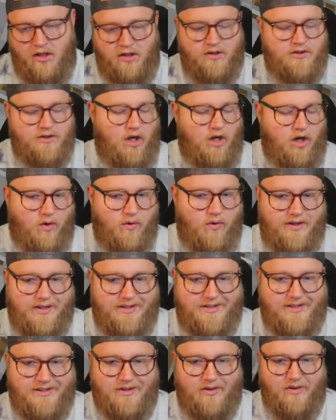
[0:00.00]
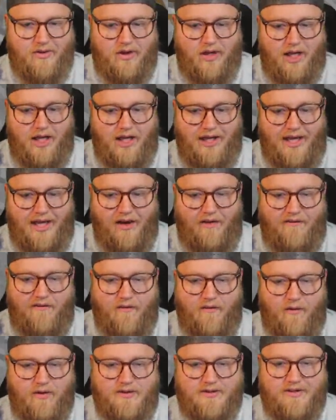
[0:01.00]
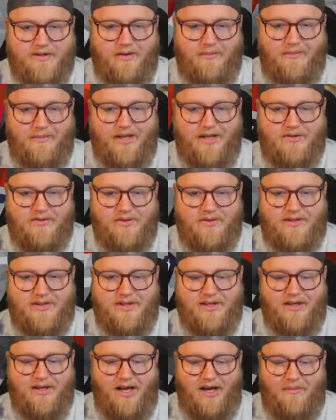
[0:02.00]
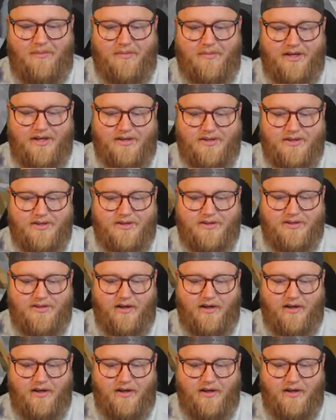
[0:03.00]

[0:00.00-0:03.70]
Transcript: So this is going to allow for some interesting combinations of